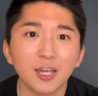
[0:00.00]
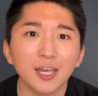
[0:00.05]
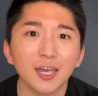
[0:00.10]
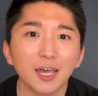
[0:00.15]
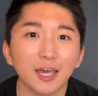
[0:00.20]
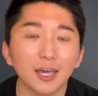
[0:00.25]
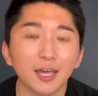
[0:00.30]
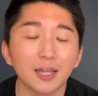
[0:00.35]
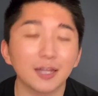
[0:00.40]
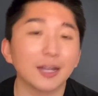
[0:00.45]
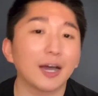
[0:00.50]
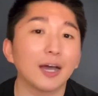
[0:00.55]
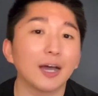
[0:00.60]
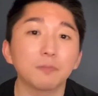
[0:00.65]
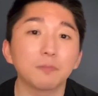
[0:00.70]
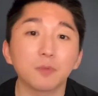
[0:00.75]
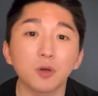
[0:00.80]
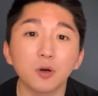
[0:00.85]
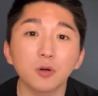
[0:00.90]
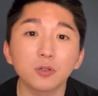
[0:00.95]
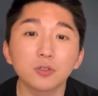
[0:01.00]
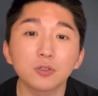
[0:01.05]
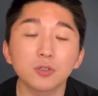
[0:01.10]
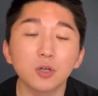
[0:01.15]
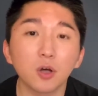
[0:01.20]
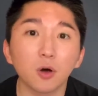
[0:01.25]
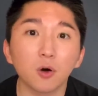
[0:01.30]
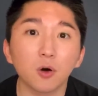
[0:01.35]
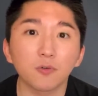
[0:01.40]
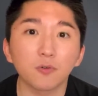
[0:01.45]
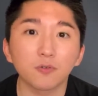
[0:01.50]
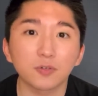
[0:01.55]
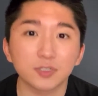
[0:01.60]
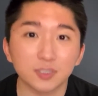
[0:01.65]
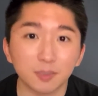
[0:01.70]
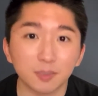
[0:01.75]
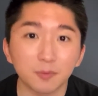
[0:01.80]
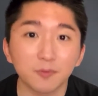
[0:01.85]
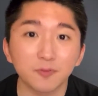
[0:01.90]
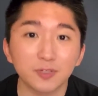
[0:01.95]
And I'm going to go over
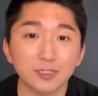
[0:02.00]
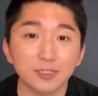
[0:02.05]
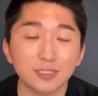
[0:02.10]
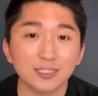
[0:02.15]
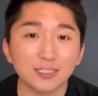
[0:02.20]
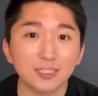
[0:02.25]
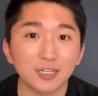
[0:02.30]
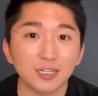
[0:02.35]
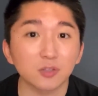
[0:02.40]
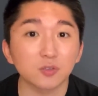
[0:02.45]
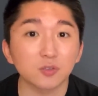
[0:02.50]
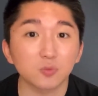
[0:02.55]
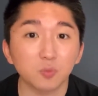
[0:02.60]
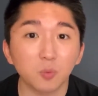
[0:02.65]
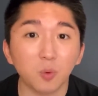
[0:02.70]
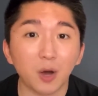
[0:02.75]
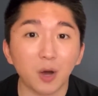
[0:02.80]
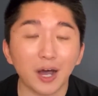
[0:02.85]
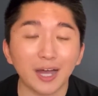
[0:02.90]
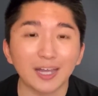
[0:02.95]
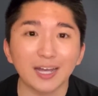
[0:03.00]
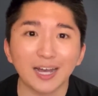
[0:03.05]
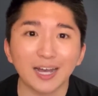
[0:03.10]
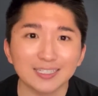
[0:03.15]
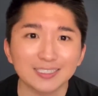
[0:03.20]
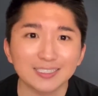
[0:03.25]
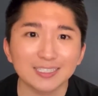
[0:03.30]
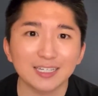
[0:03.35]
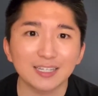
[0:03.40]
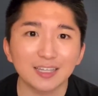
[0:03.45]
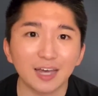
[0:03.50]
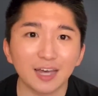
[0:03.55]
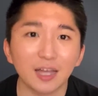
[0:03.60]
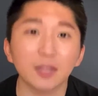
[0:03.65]
some of the details why I say that.